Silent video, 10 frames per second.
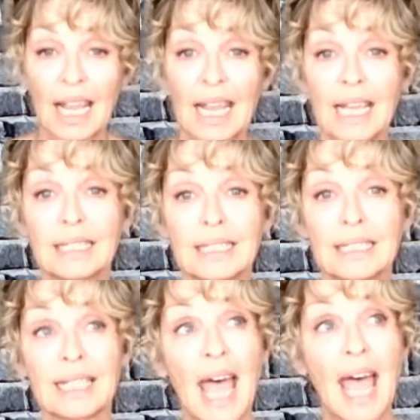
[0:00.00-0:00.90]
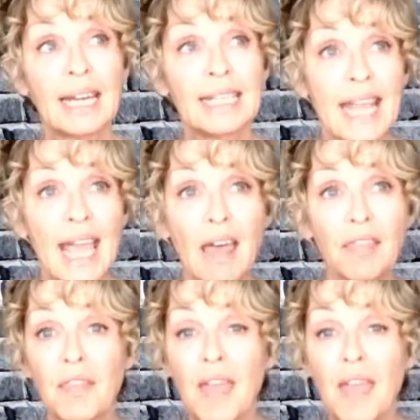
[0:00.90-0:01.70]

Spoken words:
It's that death